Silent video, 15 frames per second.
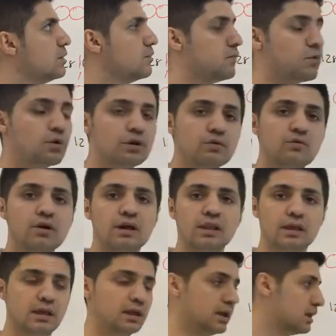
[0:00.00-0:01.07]
41
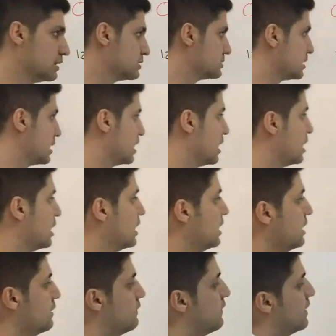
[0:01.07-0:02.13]
is
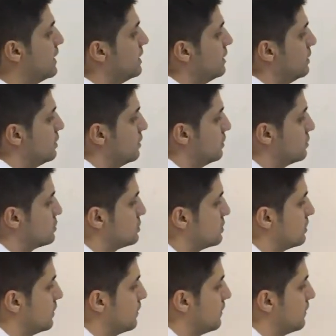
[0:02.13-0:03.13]
if I use